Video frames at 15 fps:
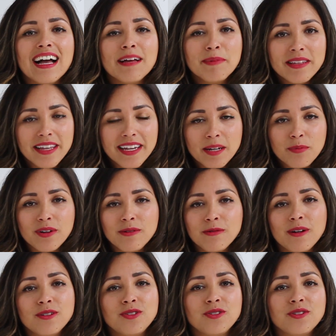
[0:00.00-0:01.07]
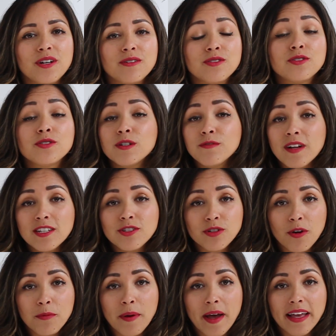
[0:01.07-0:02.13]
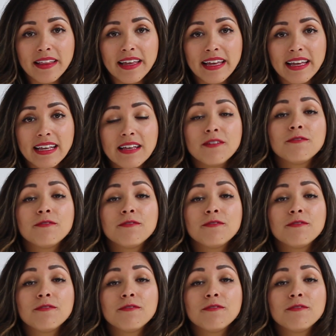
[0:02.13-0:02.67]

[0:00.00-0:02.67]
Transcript: I'm Elena Buenrostro, certified drone pilot,